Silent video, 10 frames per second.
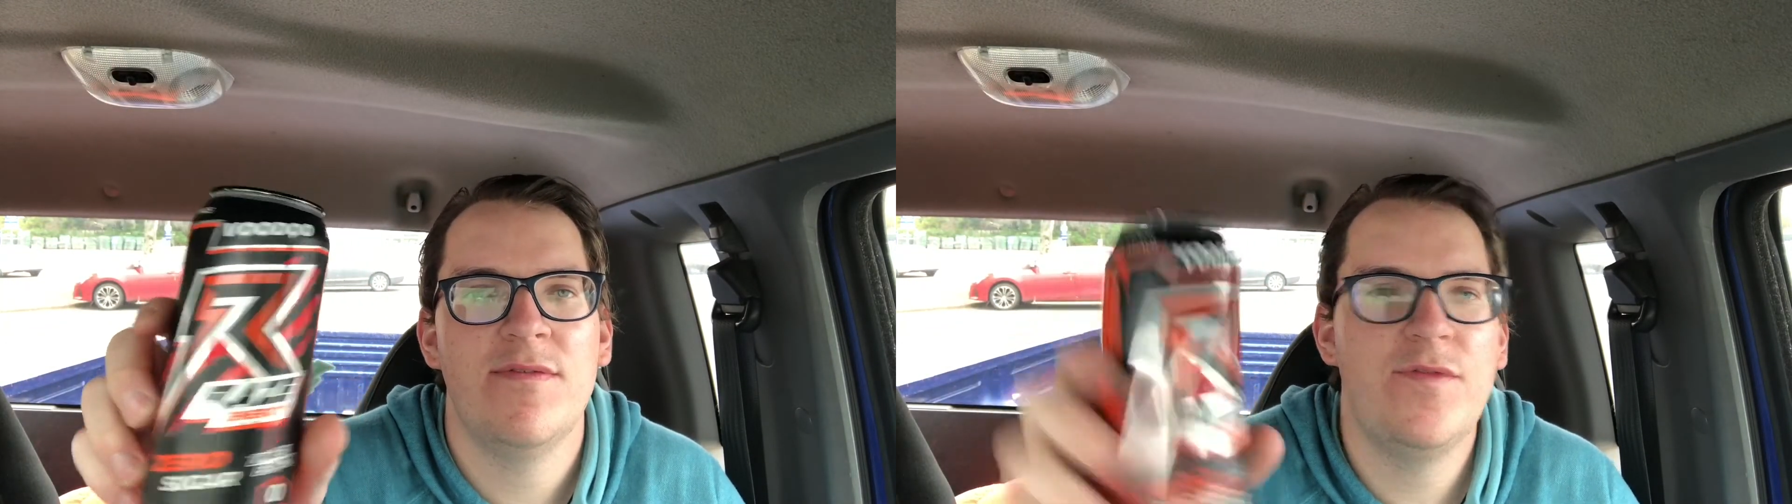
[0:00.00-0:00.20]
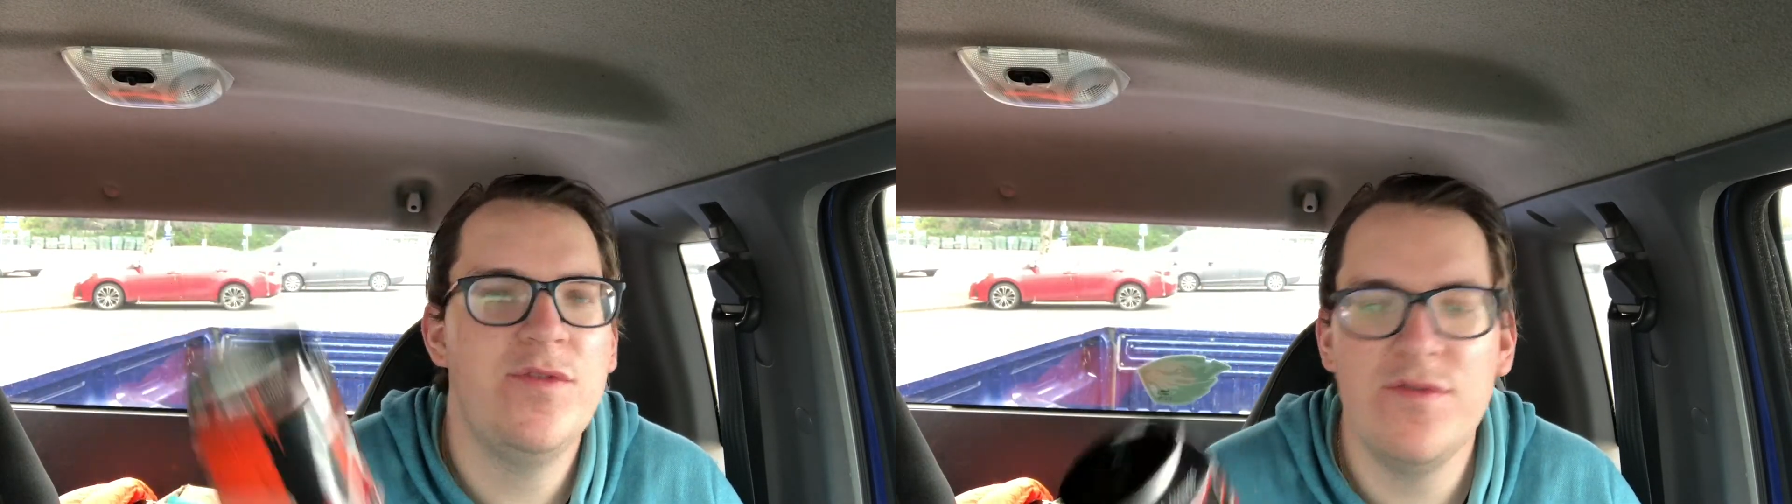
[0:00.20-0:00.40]

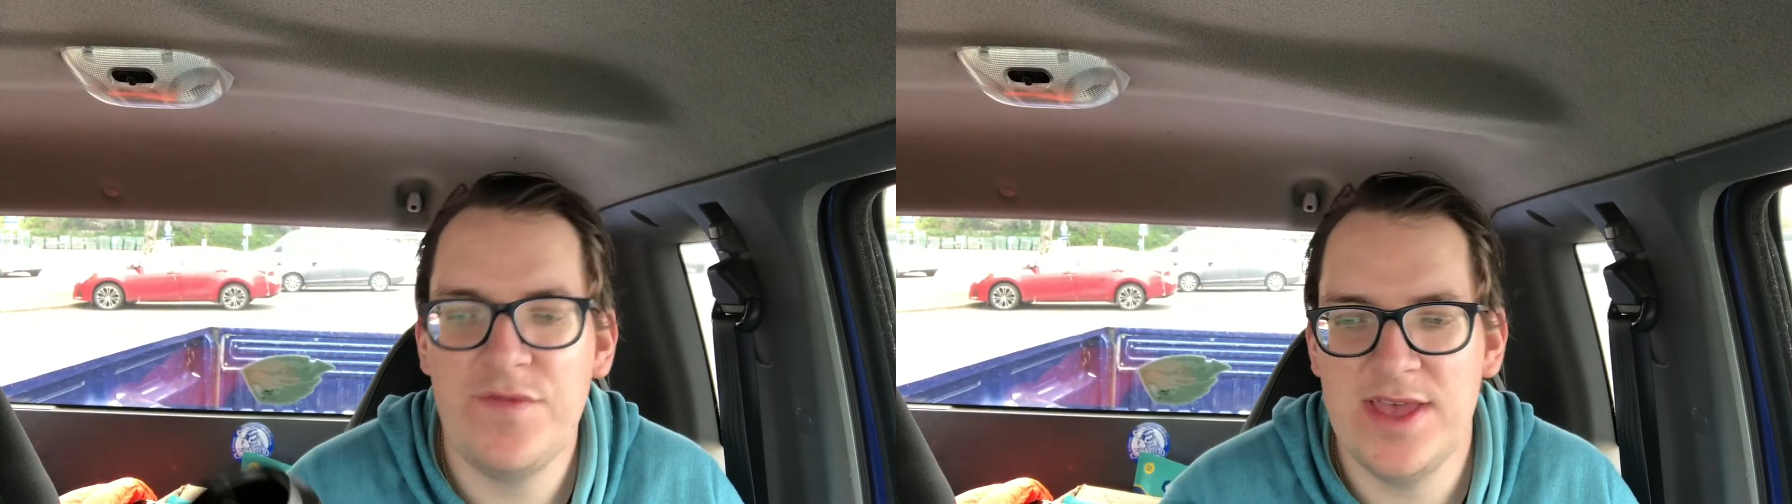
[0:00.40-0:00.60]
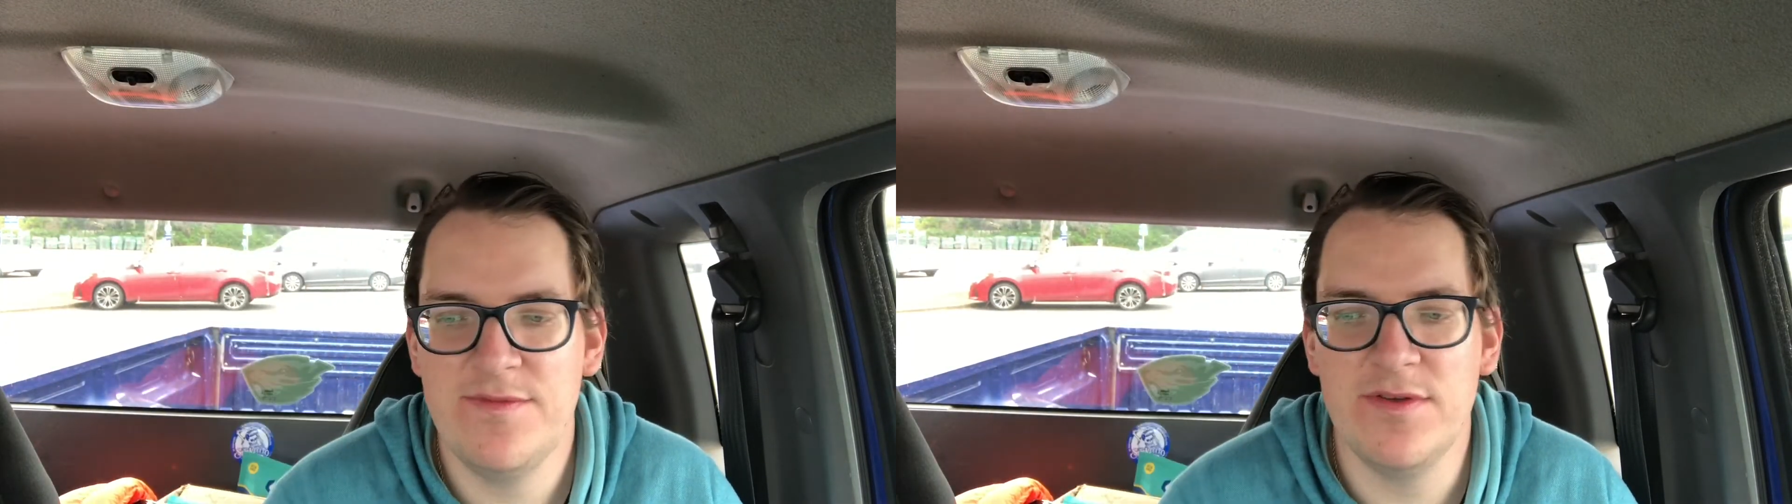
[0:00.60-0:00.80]
Voodoo
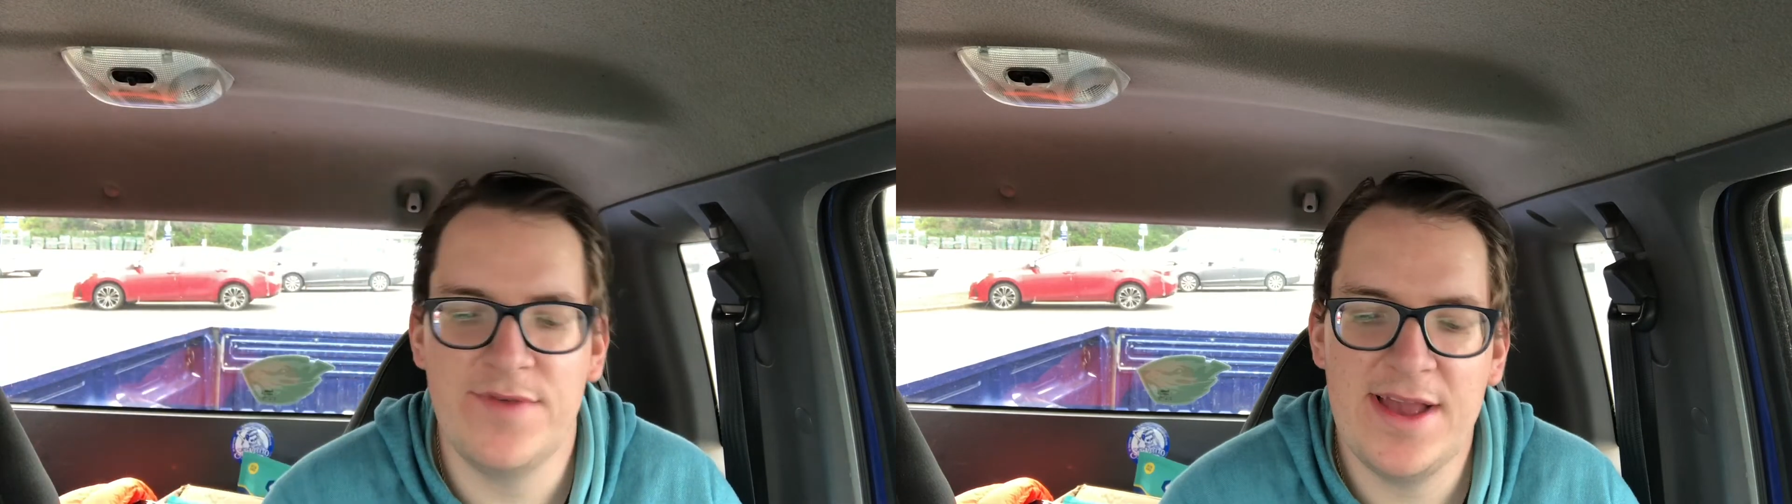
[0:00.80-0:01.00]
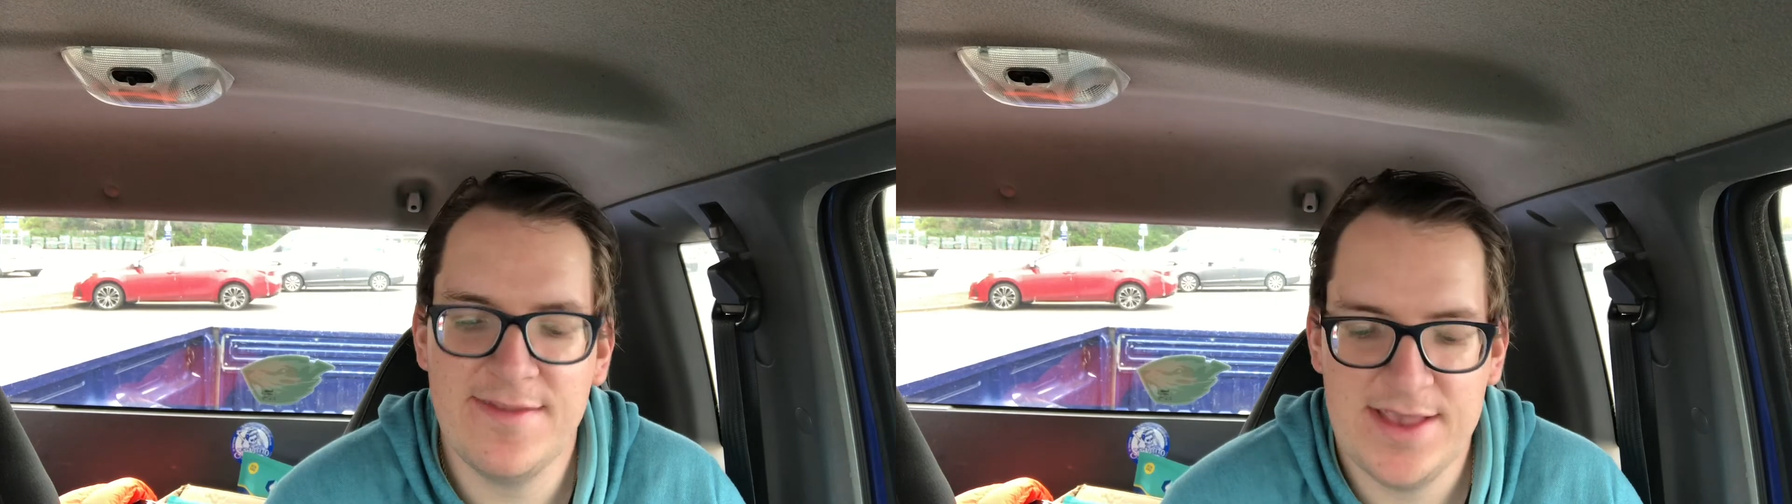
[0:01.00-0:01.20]
flavor
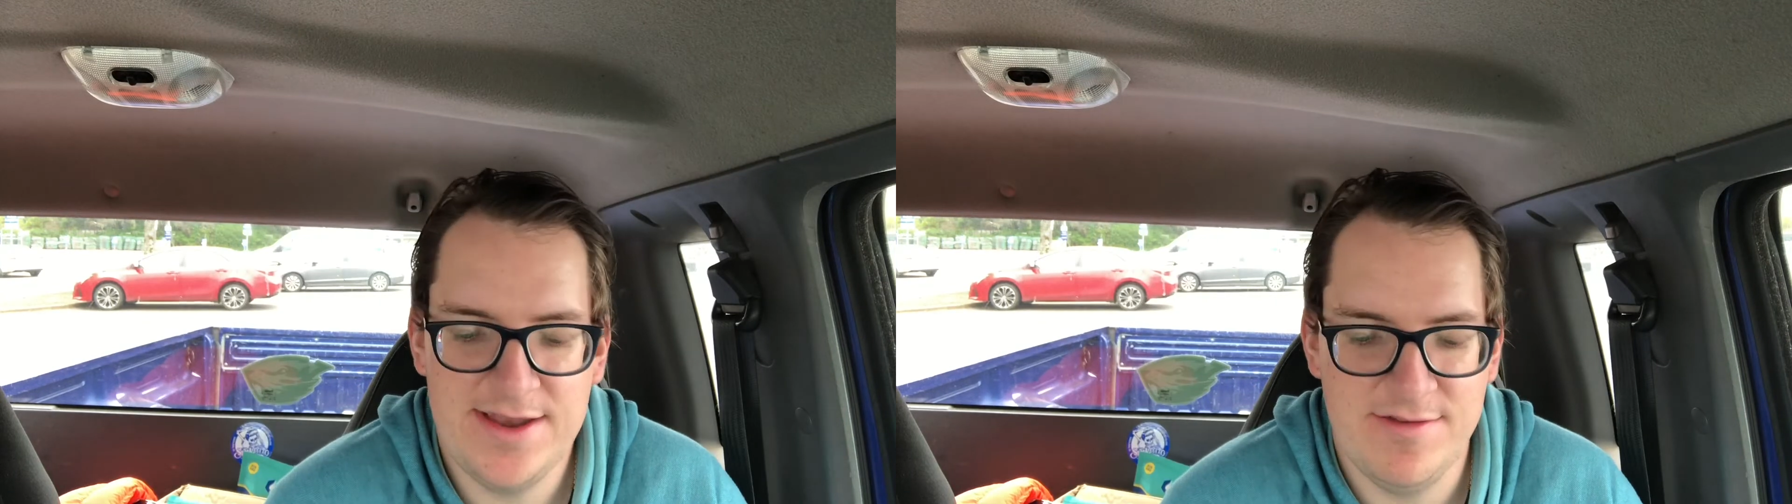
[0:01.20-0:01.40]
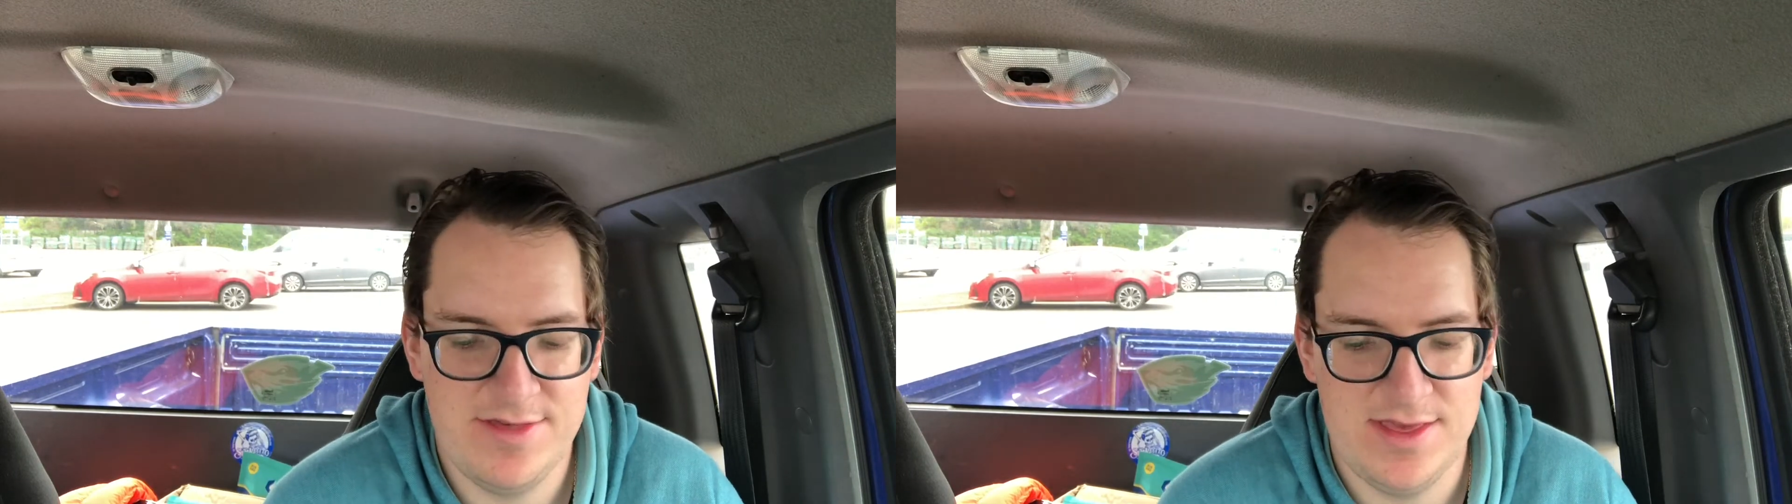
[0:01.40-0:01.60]
Raze
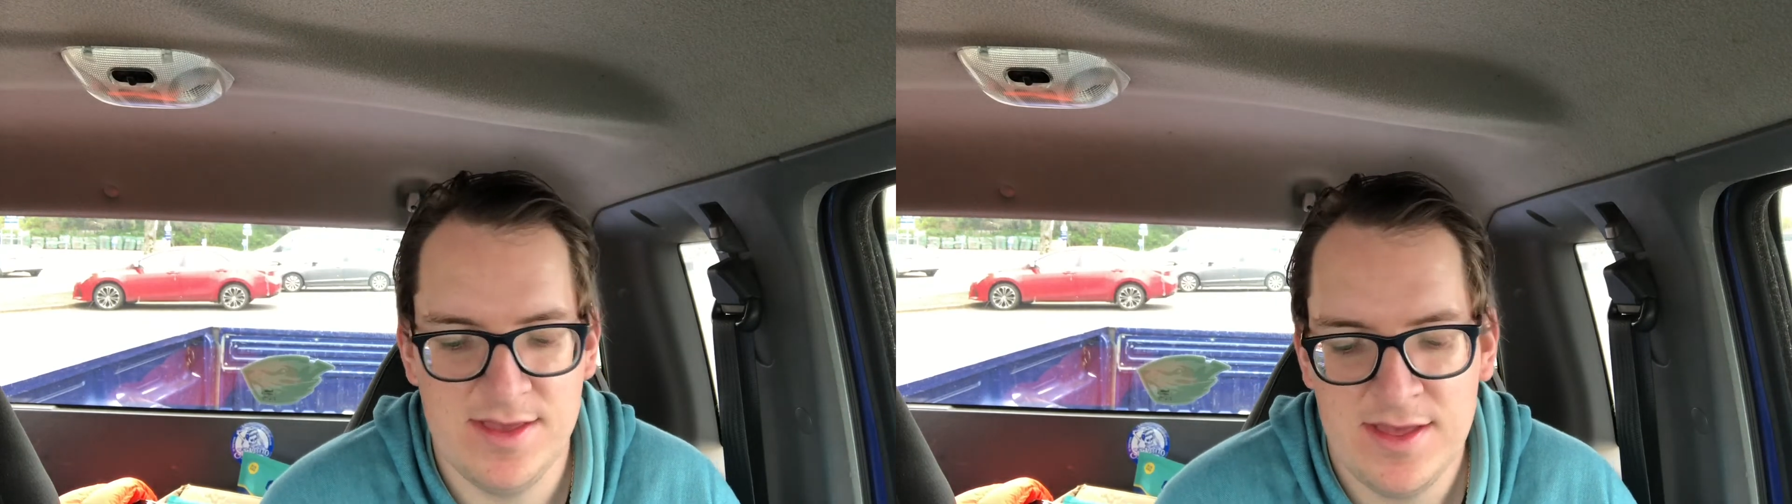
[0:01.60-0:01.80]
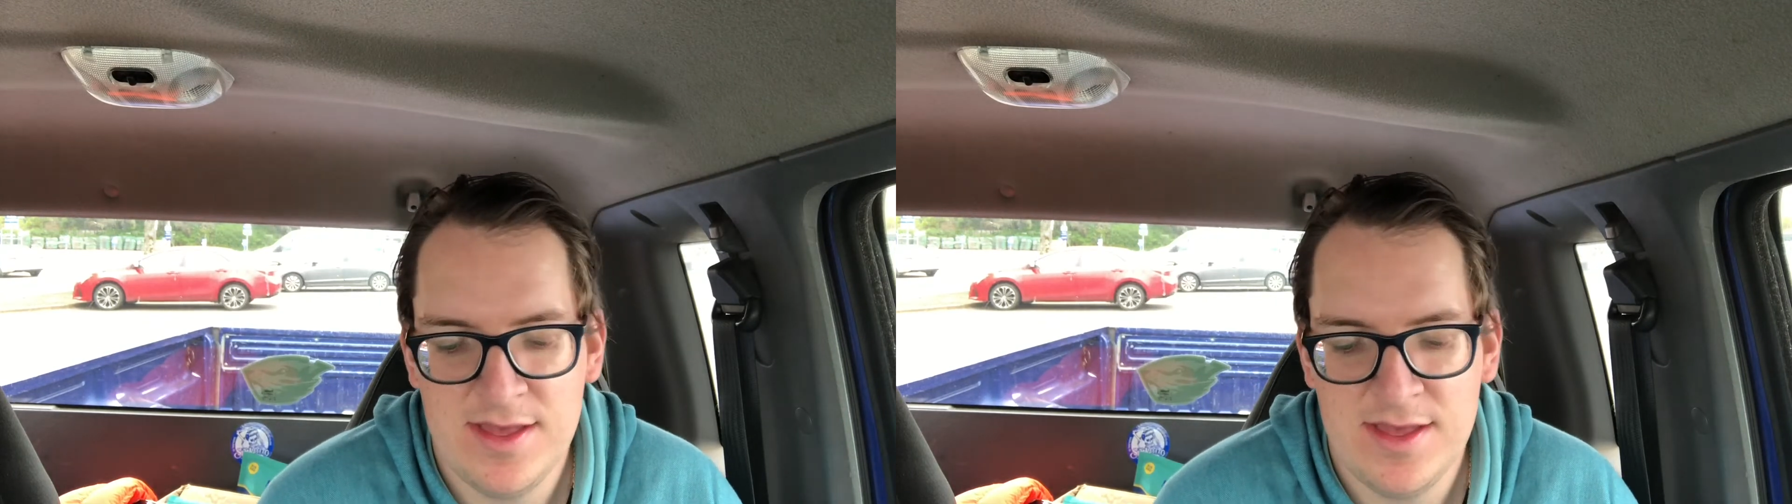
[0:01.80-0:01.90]
Energy.